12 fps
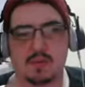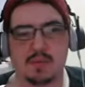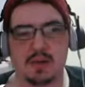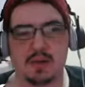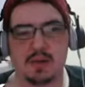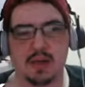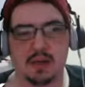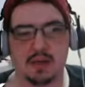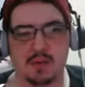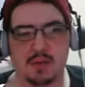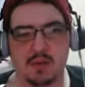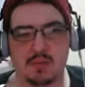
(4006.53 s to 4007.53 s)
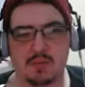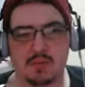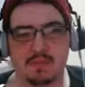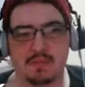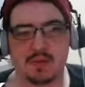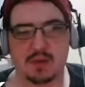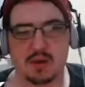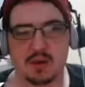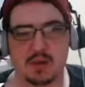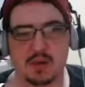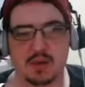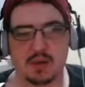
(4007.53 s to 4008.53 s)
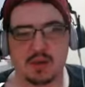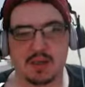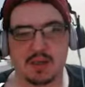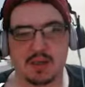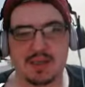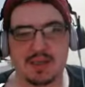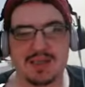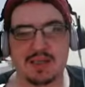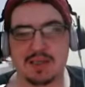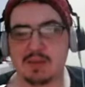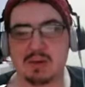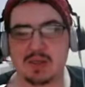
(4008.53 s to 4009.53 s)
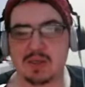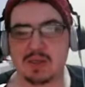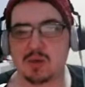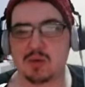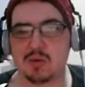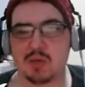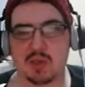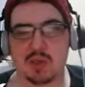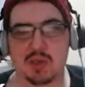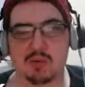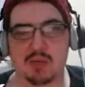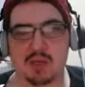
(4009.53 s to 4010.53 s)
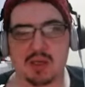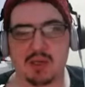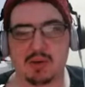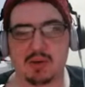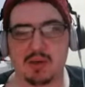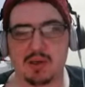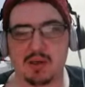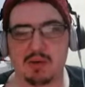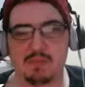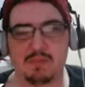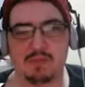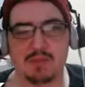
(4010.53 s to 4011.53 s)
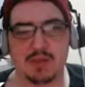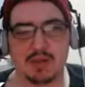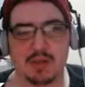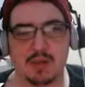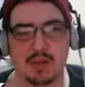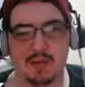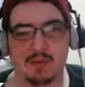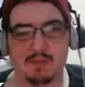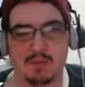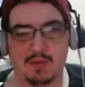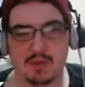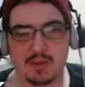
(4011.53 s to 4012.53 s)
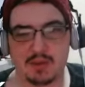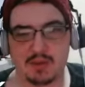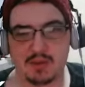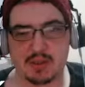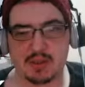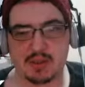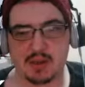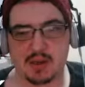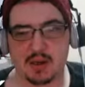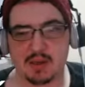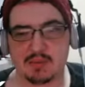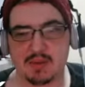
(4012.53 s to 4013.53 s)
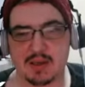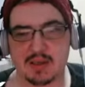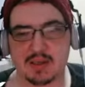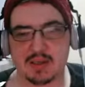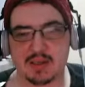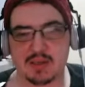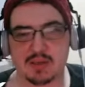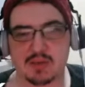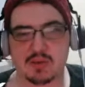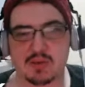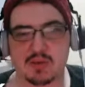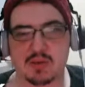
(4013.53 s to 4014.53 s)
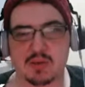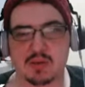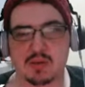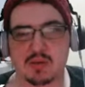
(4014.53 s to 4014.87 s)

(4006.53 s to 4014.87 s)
you know, get the bugs too. So like when Theodore comes, you can just automatically get those.